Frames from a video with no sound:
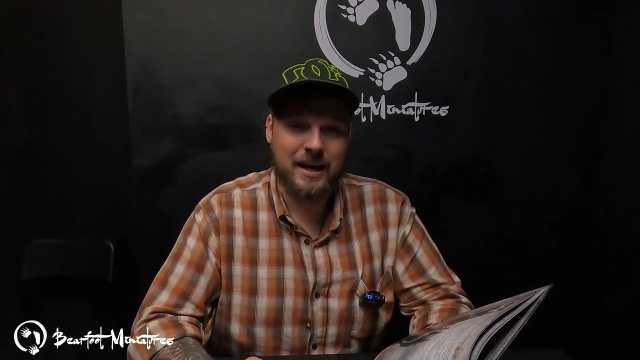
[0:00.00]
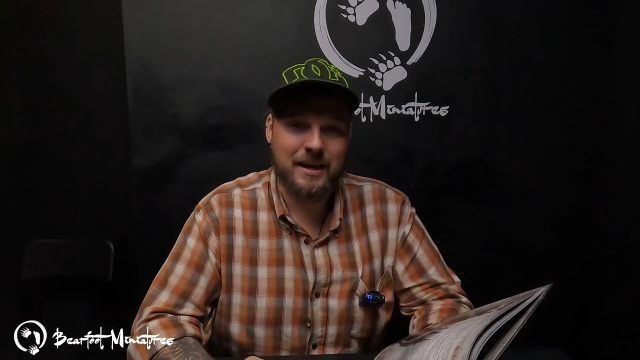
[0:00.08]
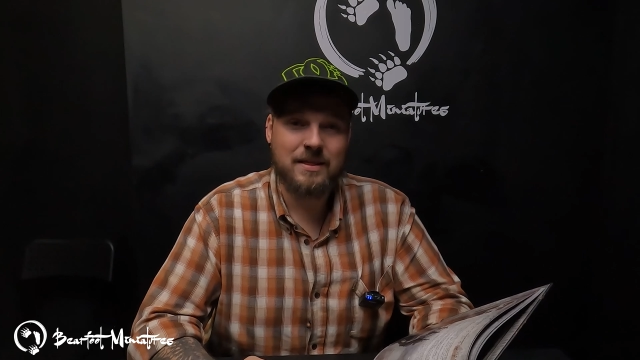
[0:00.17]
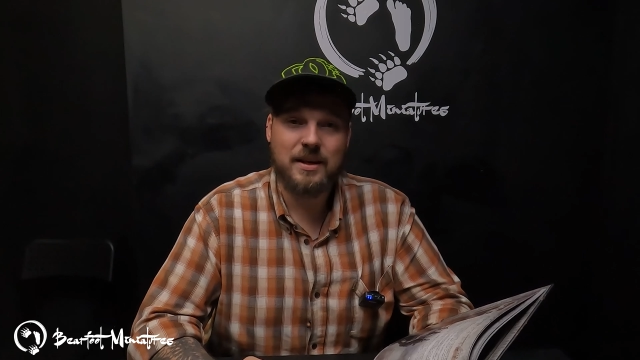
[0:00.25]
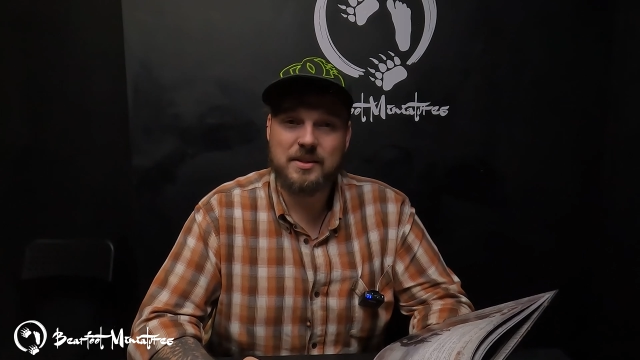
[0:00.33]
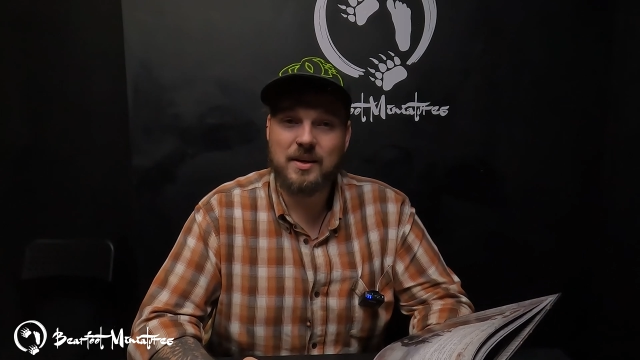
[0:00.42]

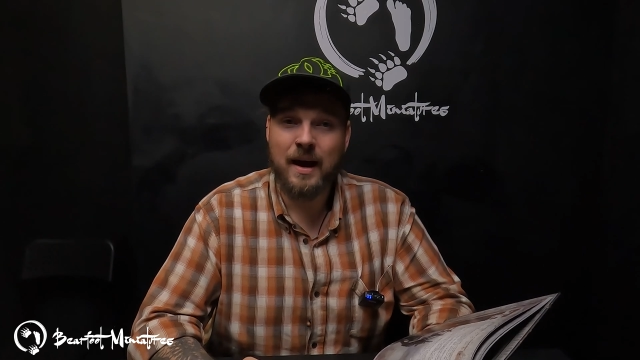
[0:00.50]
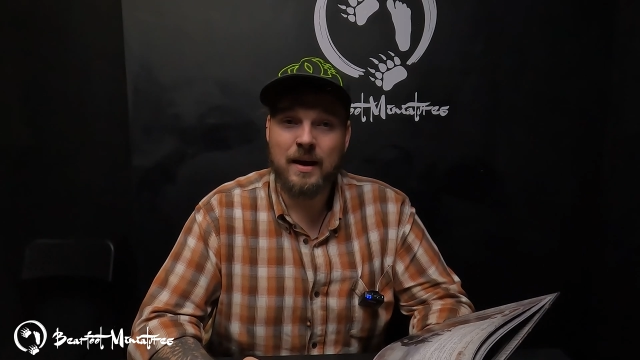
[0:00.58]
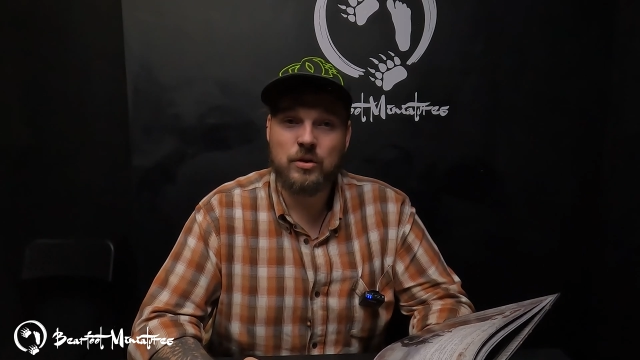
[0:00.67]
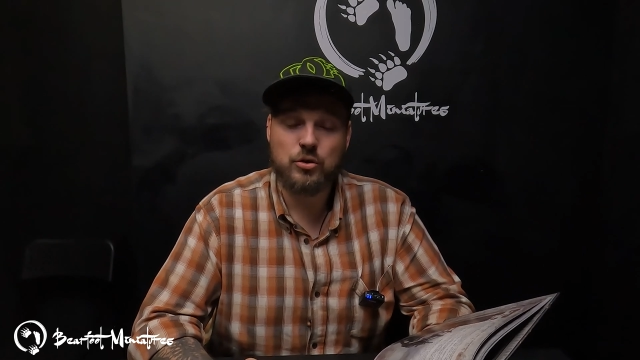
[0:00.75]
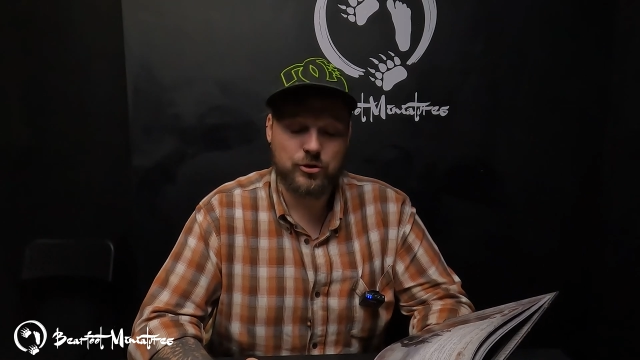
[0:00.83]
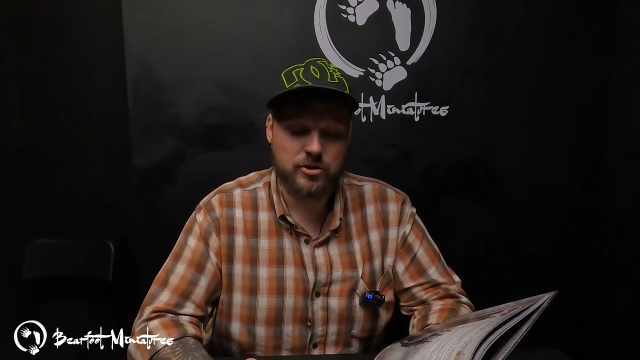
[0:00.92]
in this
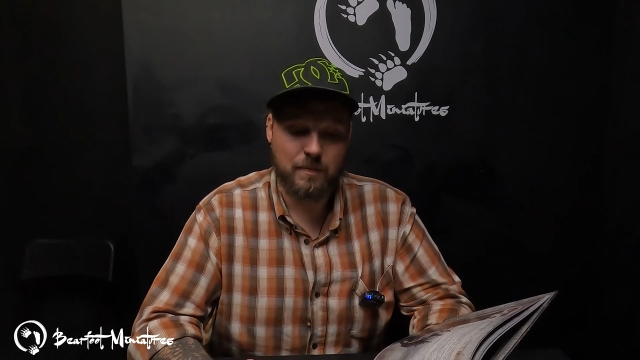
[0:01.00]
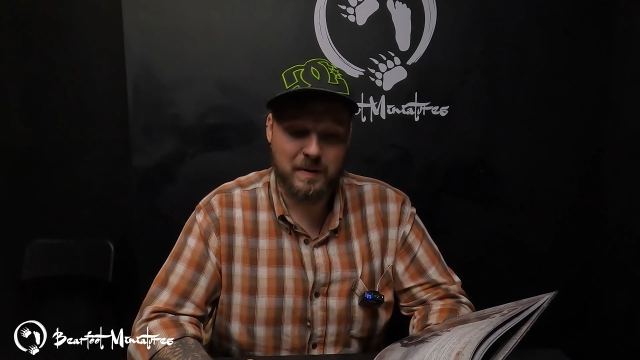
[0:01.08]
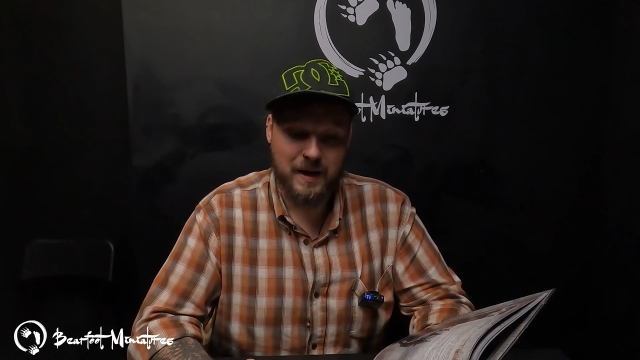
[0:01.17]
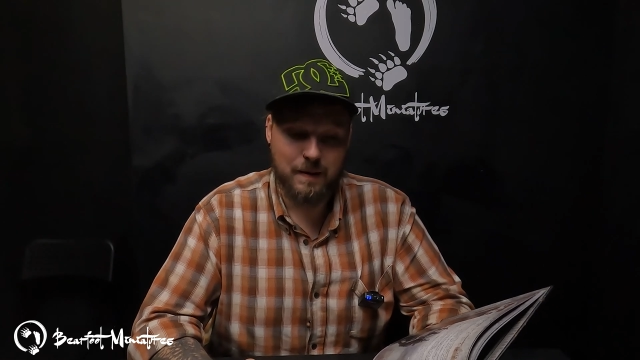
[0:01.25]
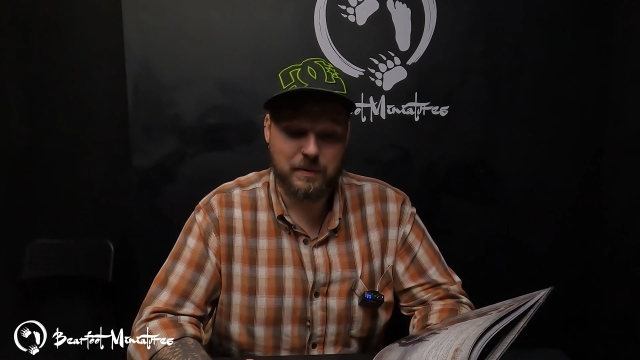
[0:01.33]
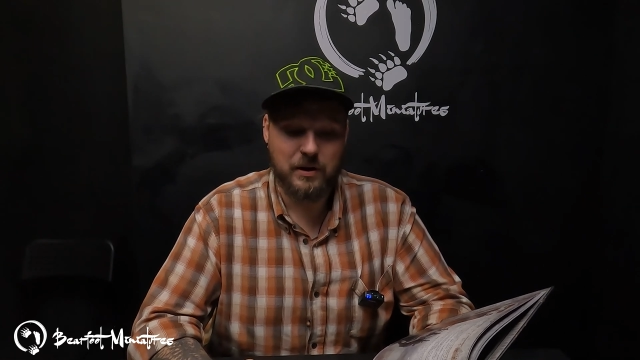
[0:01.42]
gang just to
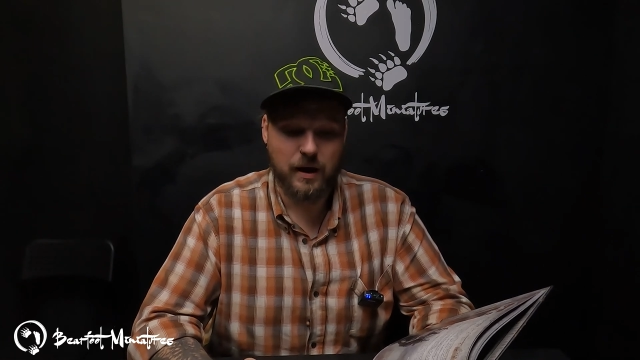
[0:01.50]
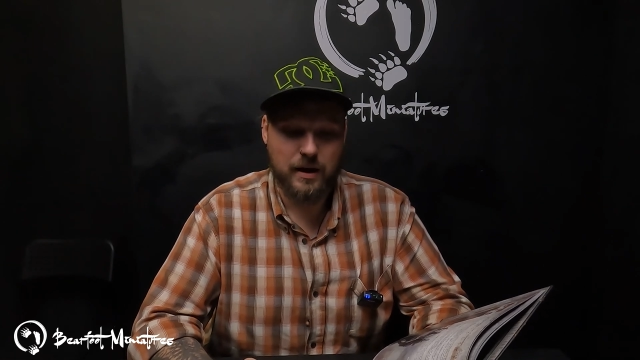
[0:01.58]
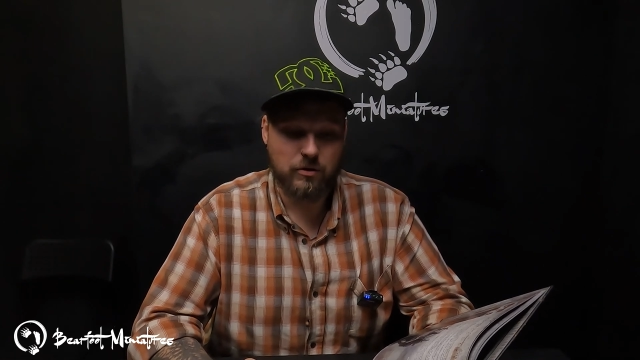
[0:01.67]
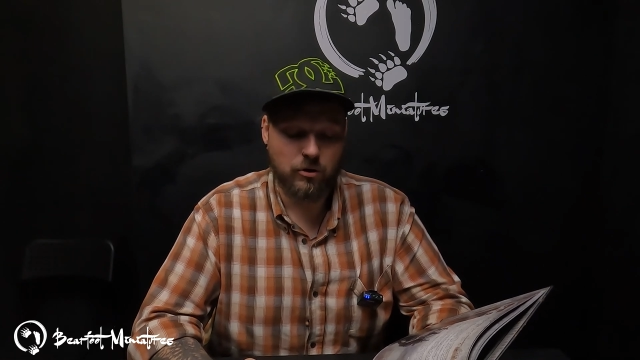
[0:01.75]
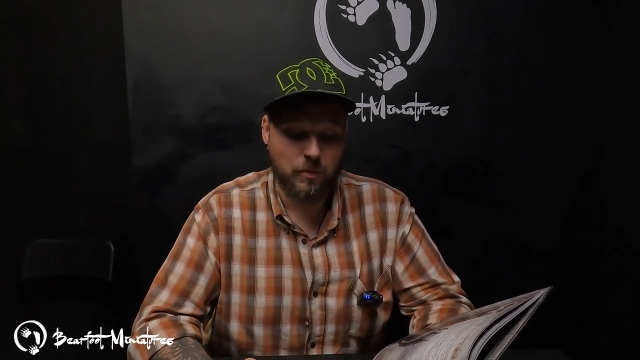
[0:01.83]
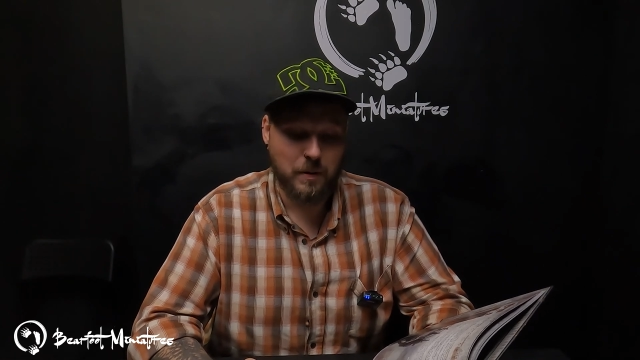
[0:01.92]

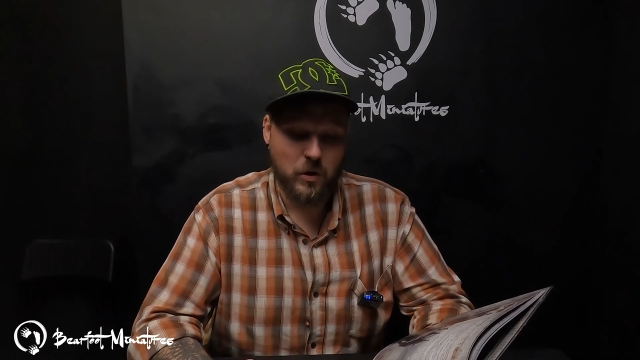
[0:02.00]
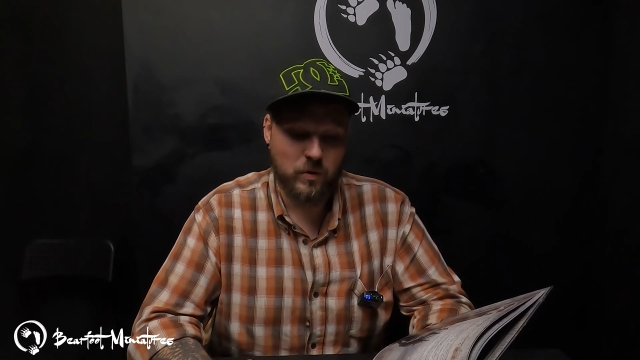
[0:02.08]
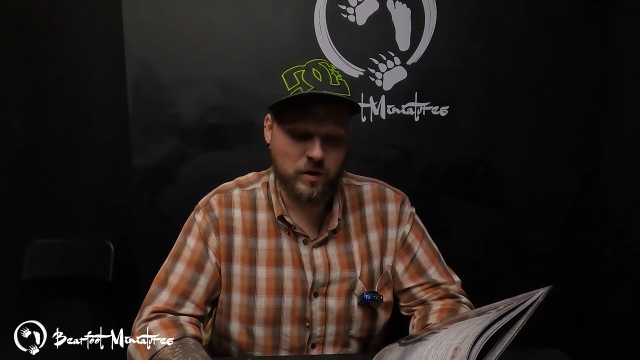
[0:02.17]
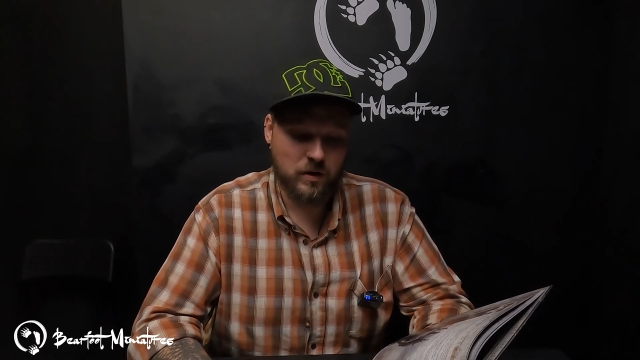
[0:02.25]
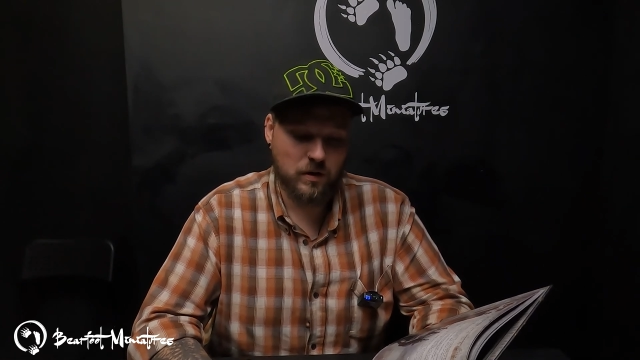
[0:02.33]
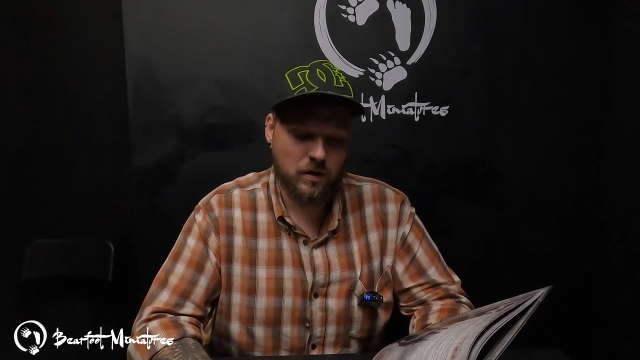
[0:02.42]
manipulate your
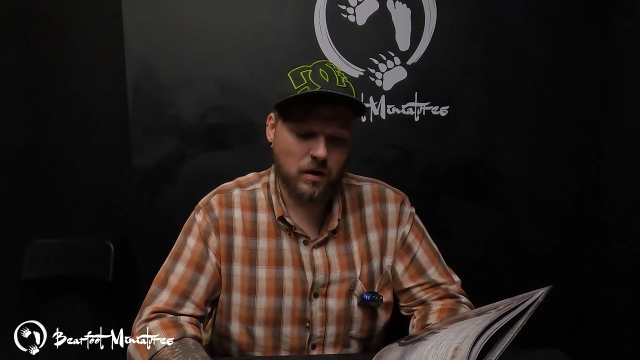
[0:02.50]
opponent.